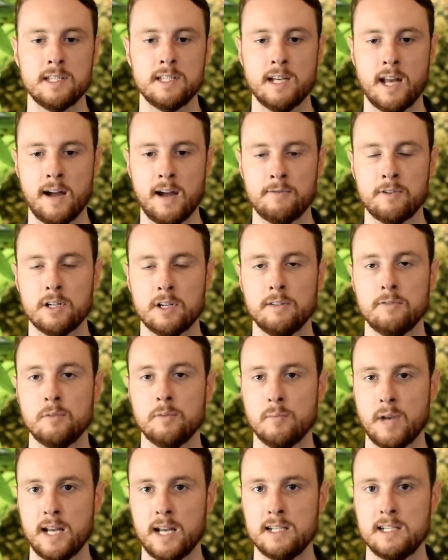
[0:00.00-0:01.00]
Africa from
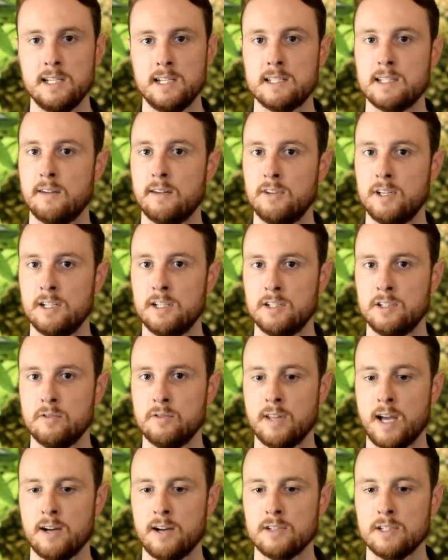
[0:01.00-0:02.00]
1970 to
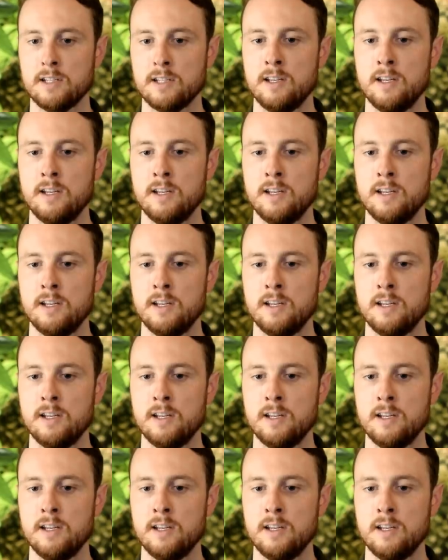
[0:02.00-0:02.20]
2000.